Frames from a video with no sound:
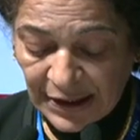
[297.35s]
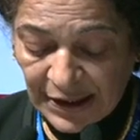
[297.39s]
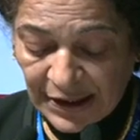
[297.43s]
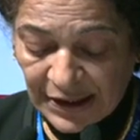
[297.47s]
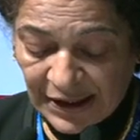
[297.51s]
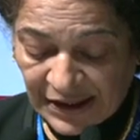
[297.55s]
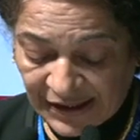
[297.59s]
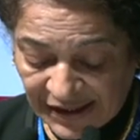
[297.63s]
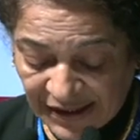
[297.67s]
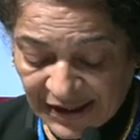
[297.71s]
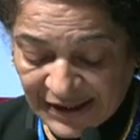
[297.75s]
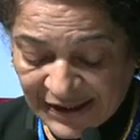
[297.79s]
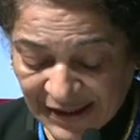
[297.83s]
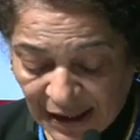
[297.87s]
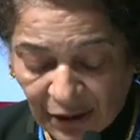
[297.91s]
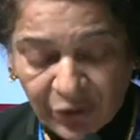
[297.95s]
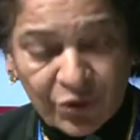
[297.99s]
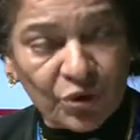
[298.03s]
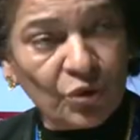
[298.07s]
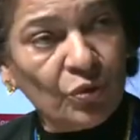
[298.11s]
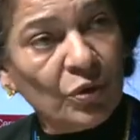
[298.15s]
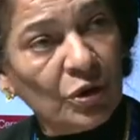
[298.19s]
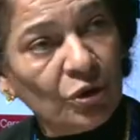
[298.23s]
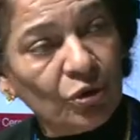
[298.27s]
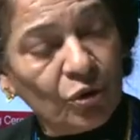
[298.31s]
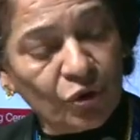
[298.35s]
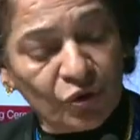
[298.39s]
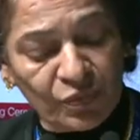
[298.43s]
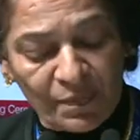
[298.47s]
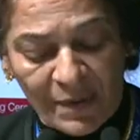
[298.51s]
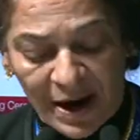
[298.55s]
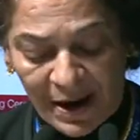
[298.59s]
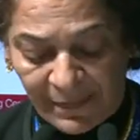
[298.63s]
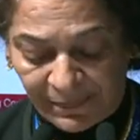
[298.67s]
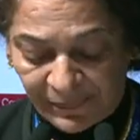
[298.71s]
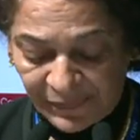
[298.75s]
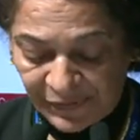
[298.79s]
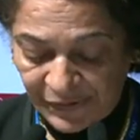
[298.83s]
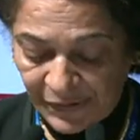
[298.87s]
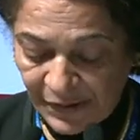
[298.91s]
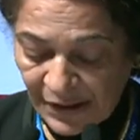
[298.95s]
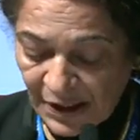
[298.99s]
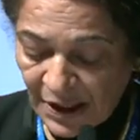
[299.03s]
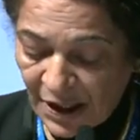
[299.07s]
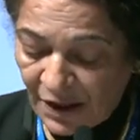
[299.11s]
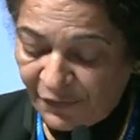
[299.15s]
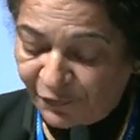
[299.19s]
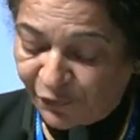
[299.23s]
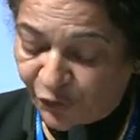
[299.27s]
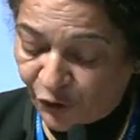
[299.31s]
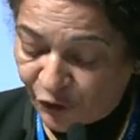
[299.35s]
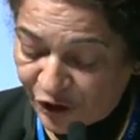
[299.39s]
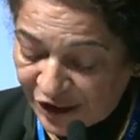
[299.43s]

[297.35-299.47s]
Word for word: it is also a roadmap, for